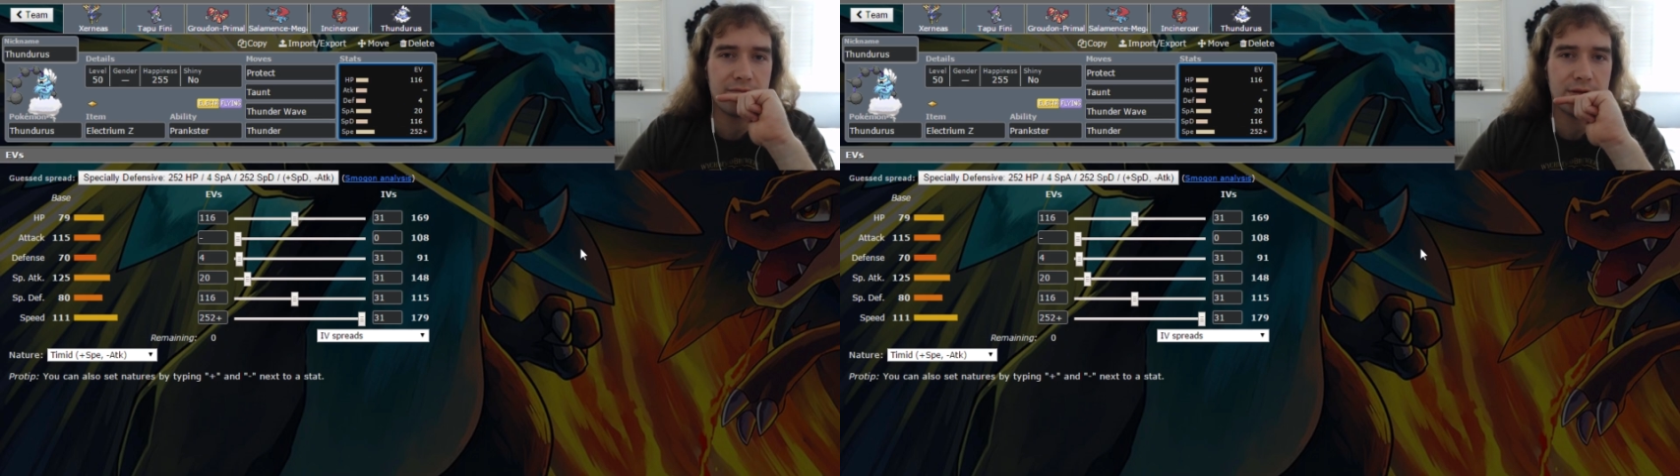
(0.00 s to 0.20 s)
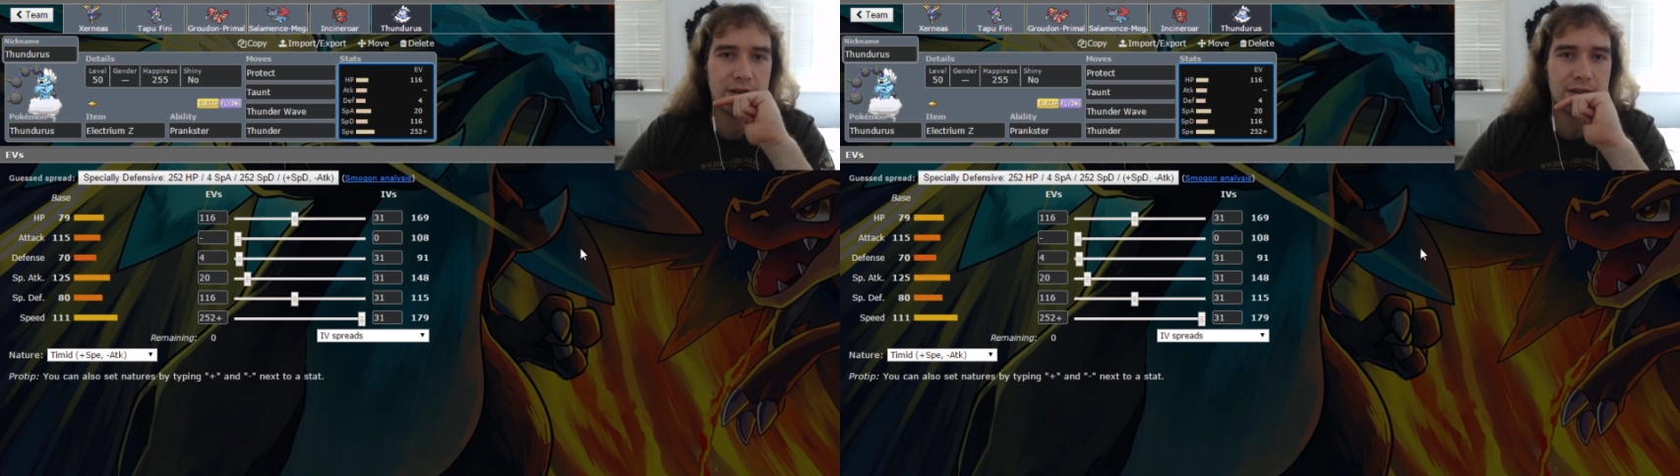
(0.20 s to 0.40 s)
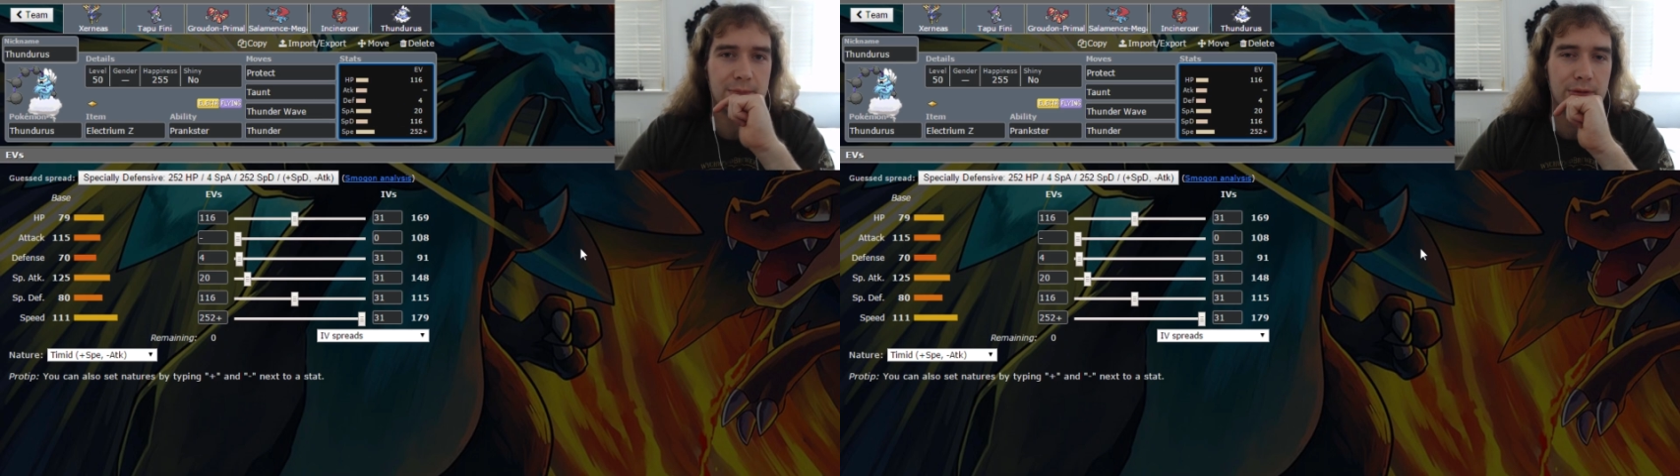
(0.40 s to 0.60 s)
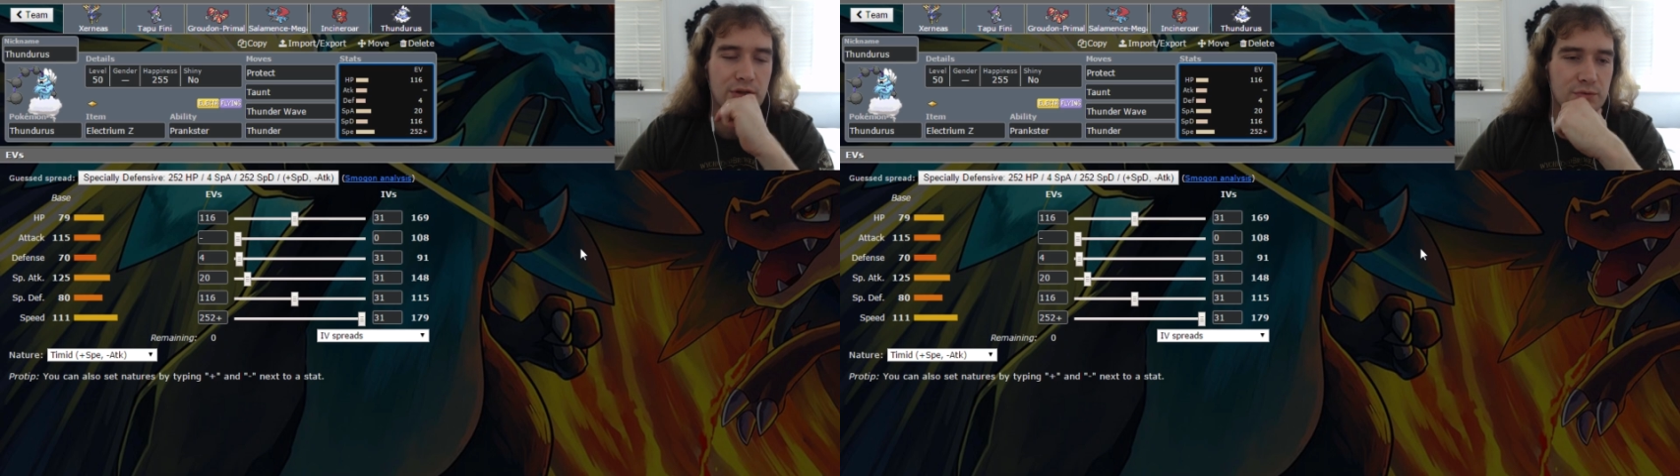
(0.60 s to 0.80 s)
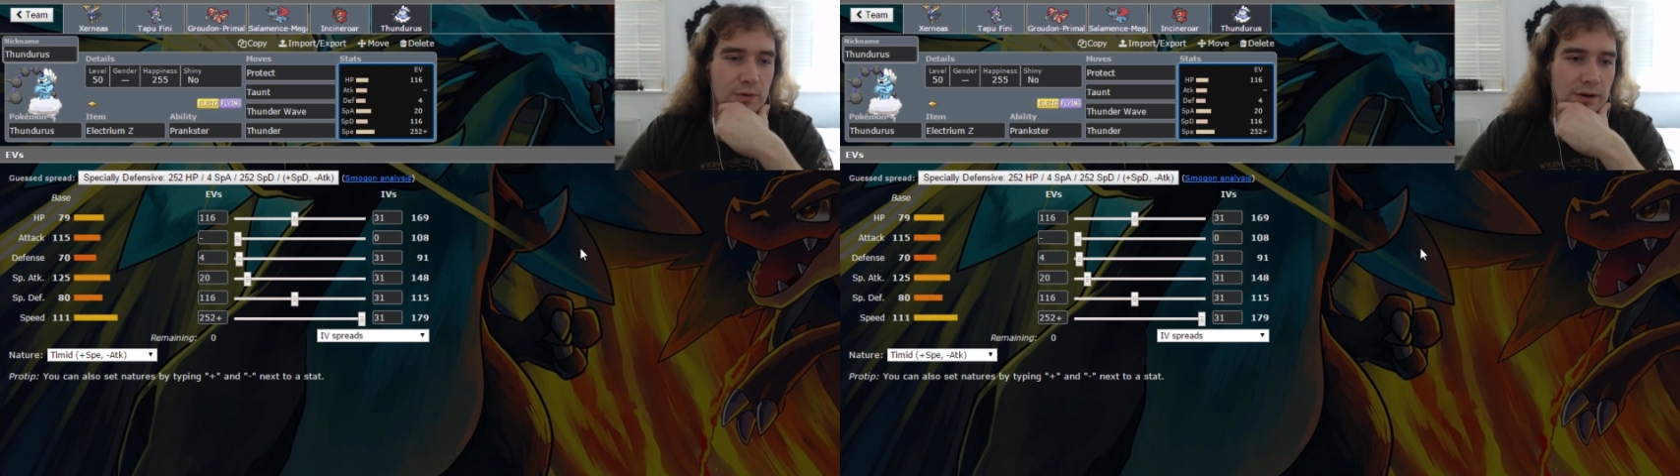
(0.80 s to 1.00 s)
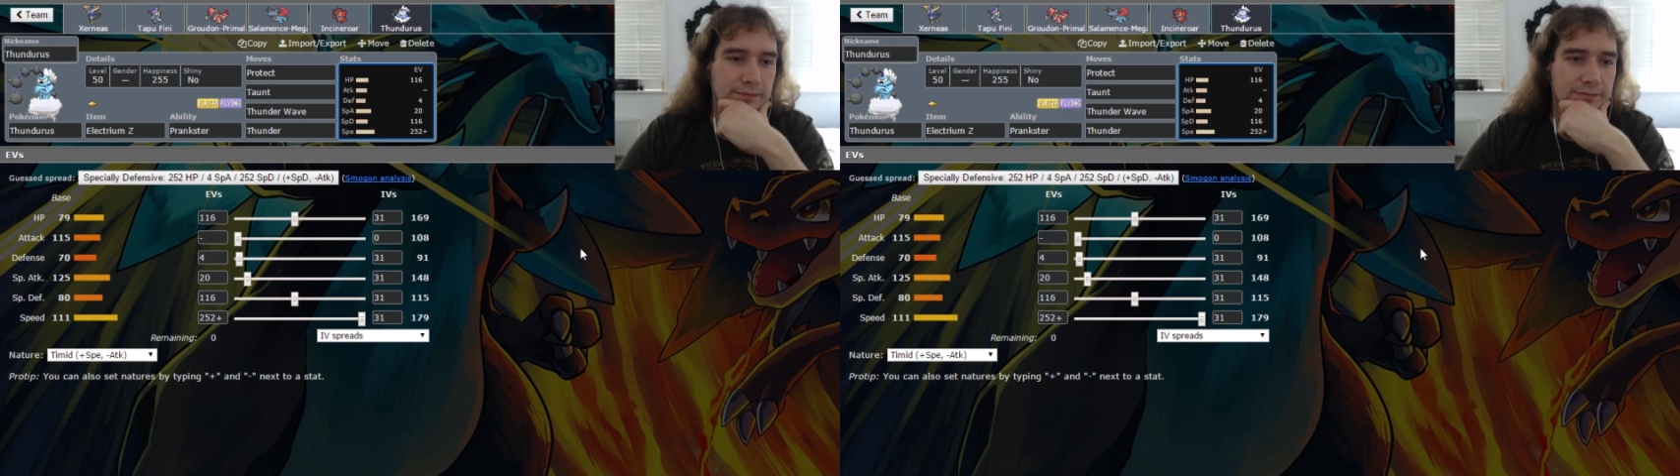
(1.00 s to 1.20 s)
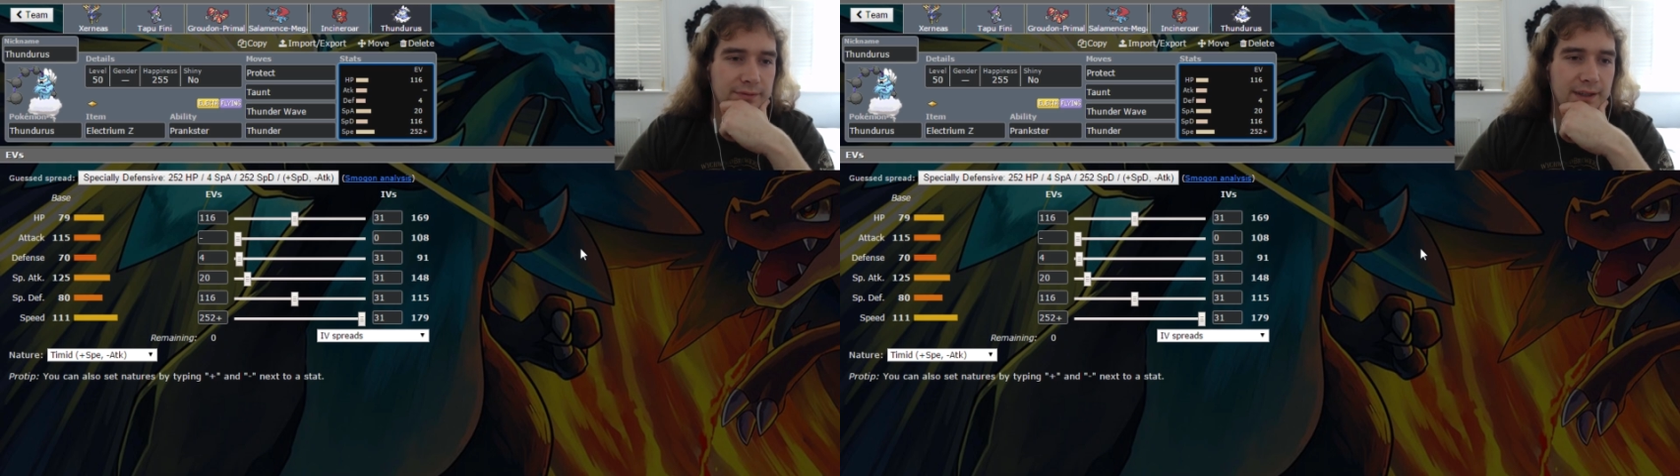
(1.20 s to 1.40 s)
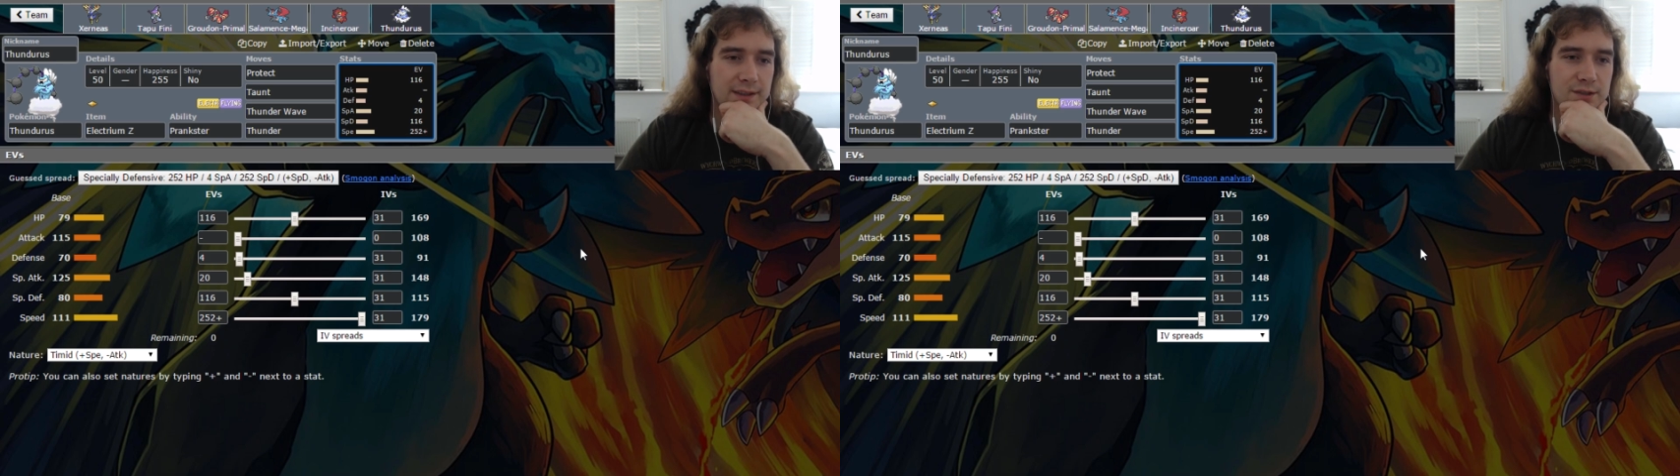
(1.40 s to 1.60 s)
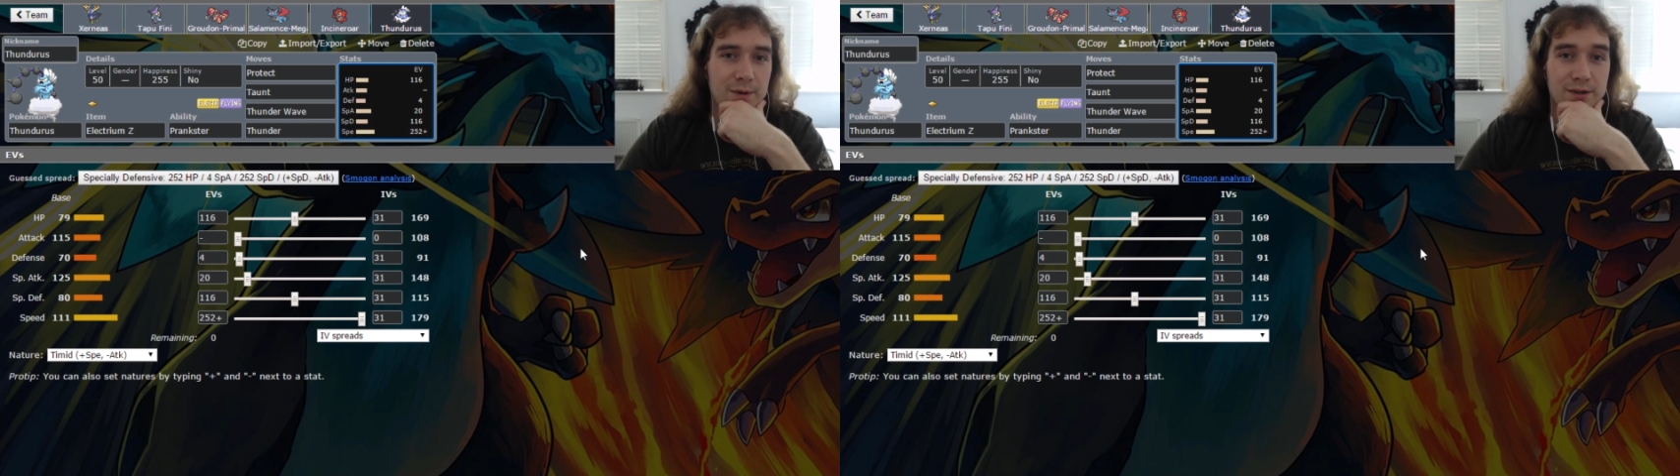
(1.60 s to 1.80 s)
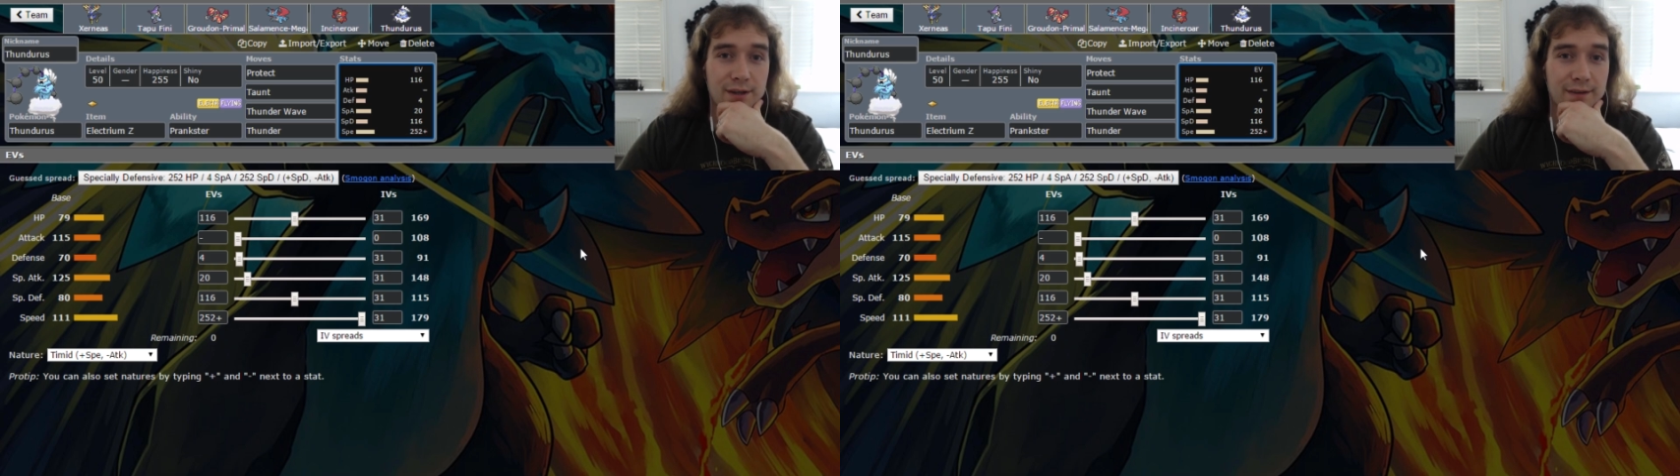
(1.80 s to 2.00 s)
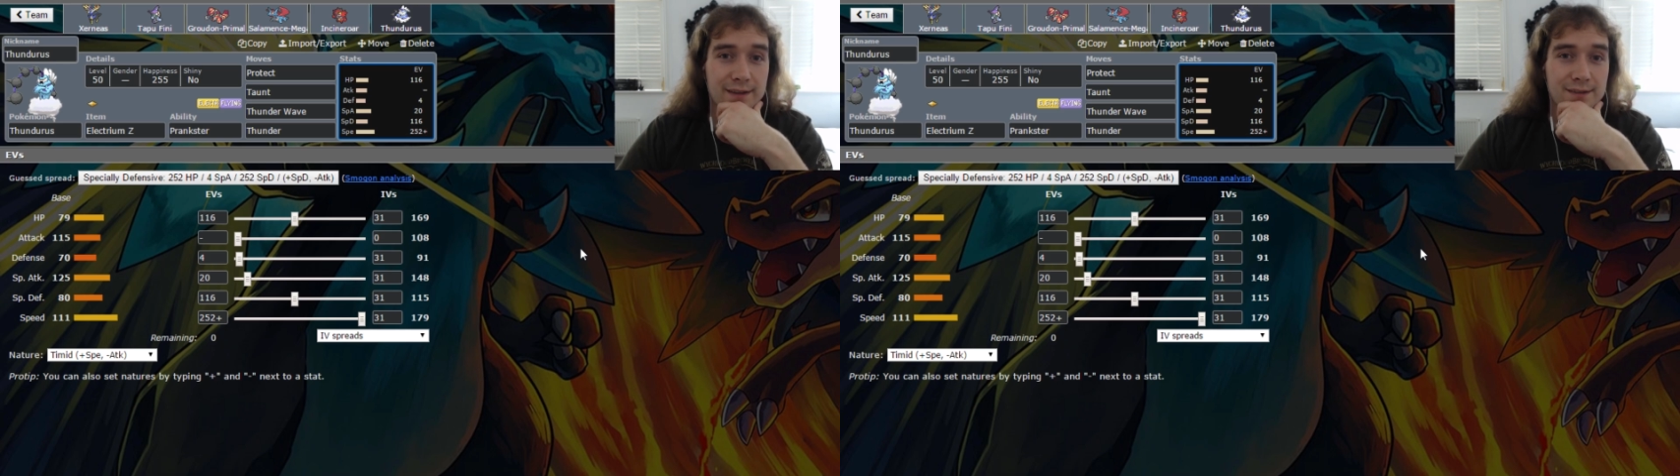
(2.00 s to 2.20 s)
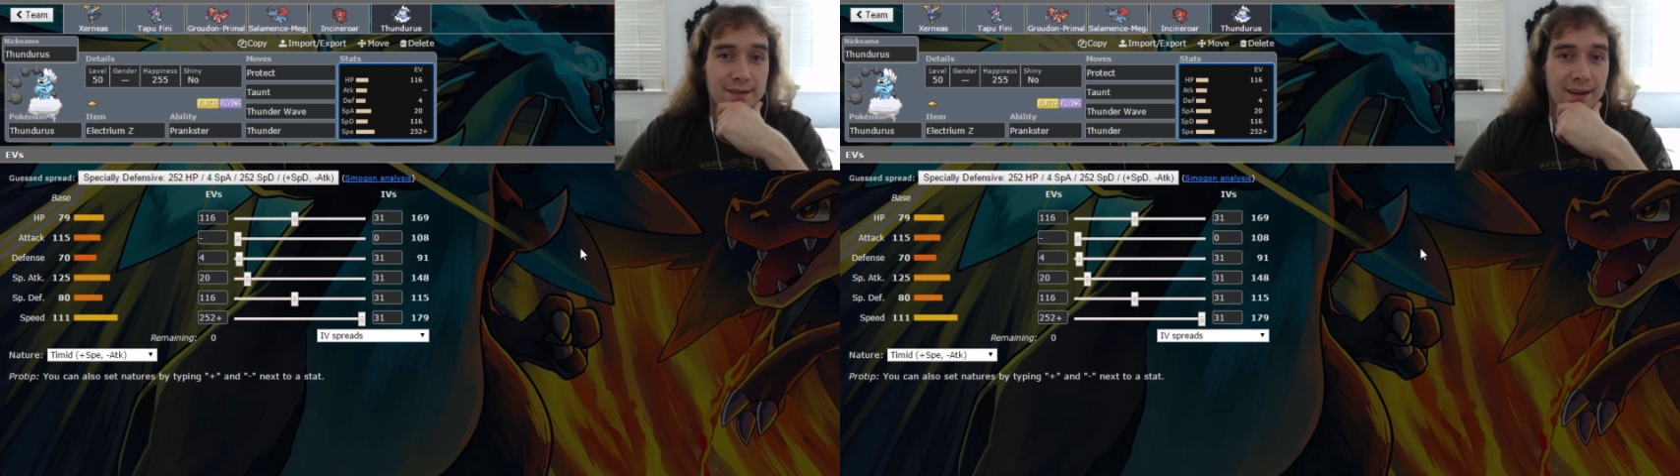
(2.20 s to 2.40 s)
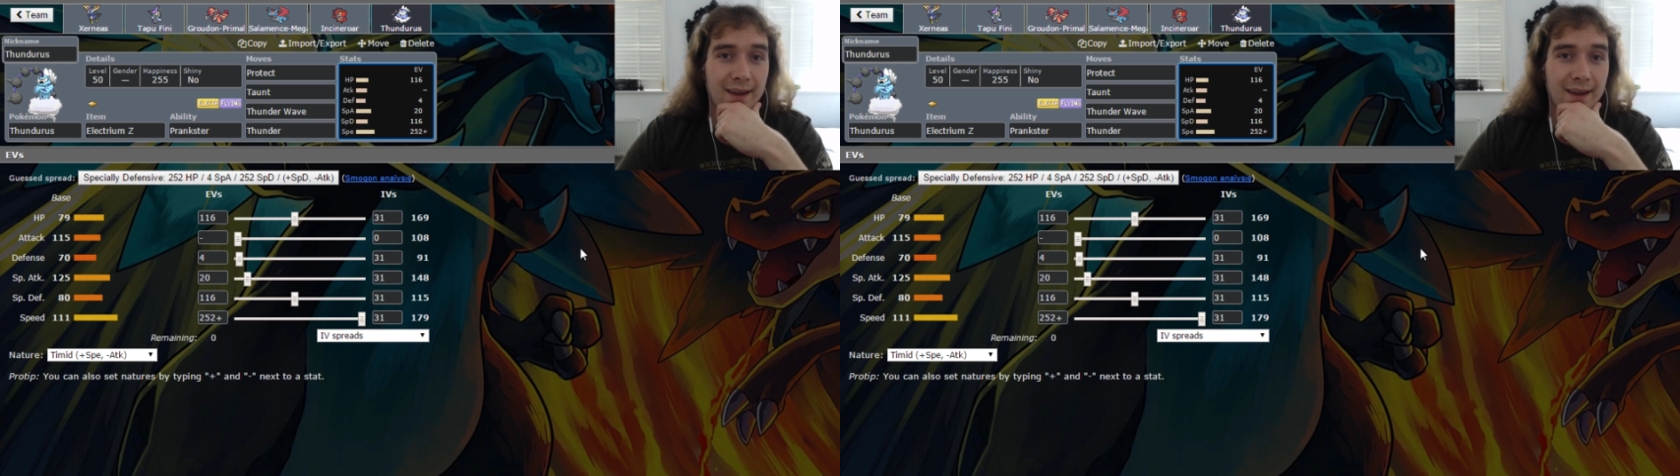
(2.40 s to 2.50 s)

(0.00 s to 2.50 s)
which is a plus one in special defense,